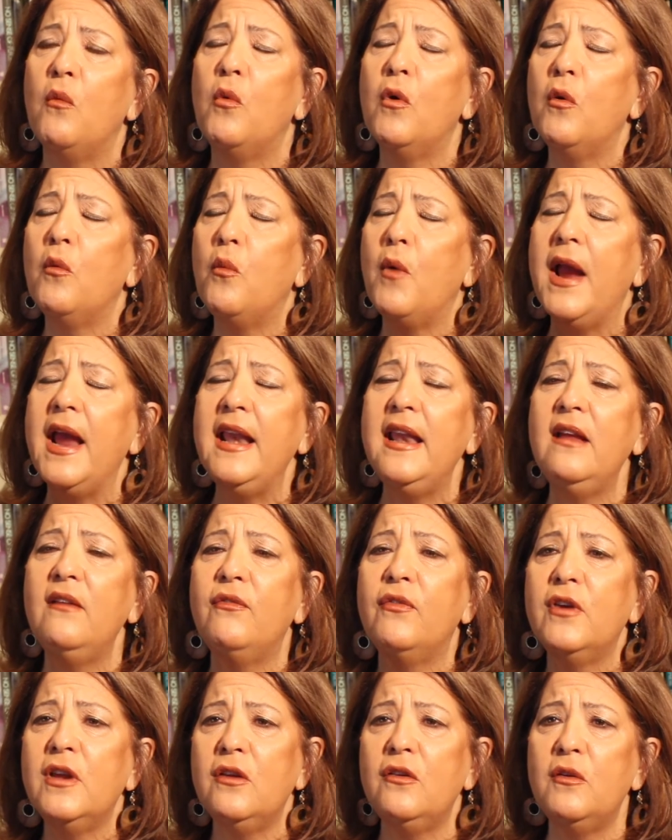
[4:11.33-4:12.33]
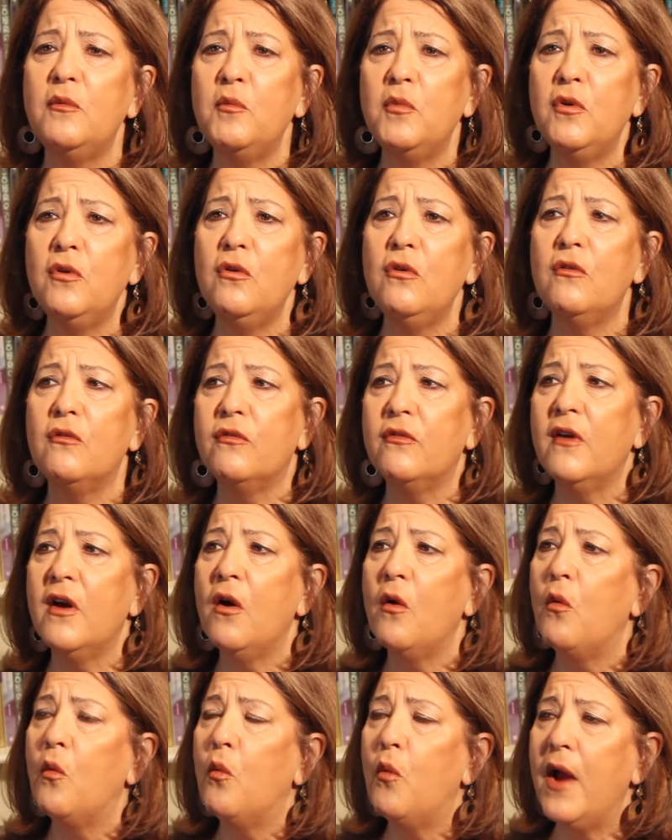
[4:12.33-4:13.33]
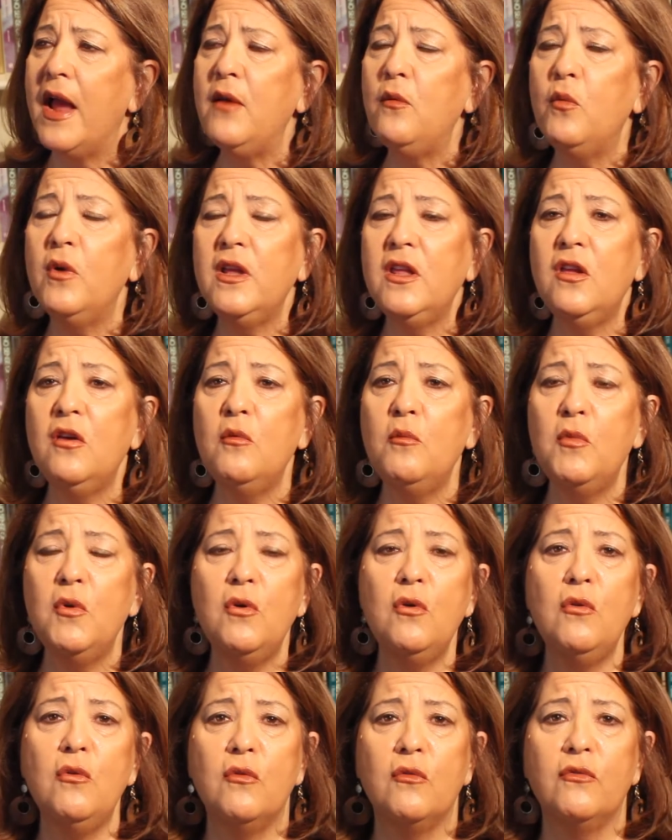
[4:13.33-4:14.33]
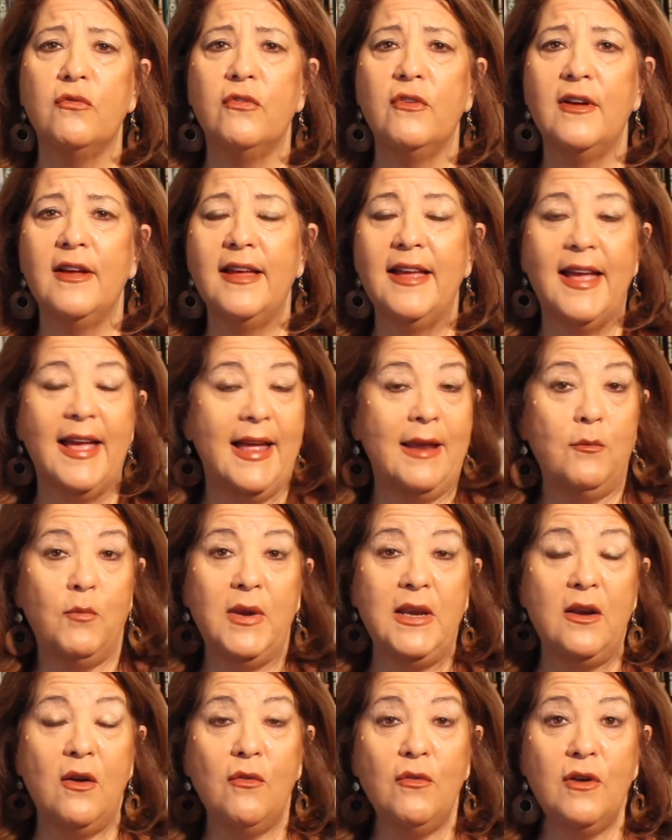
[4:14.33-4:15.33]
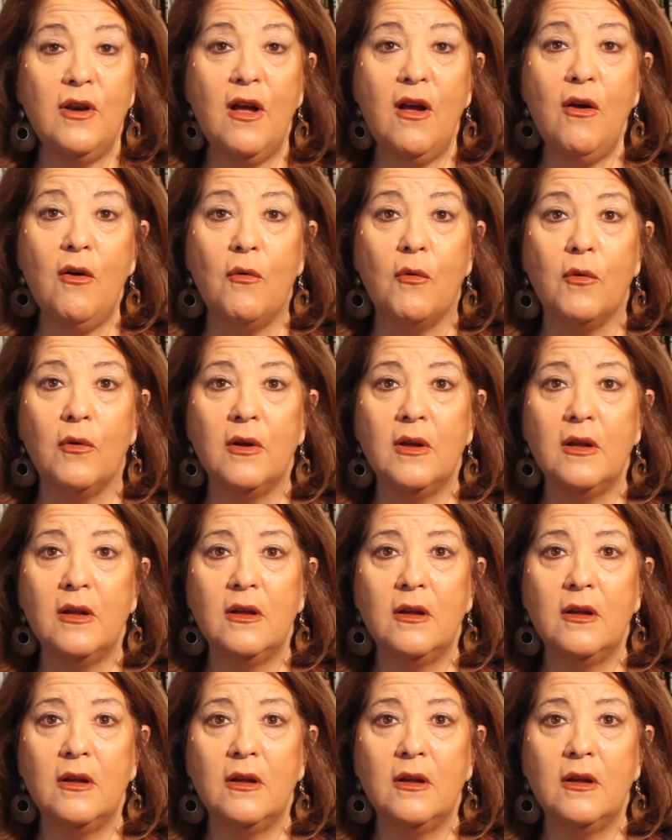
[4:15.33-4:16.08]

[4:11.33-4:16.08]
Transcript: We're waiting for you to move. When will you move? And we don't know.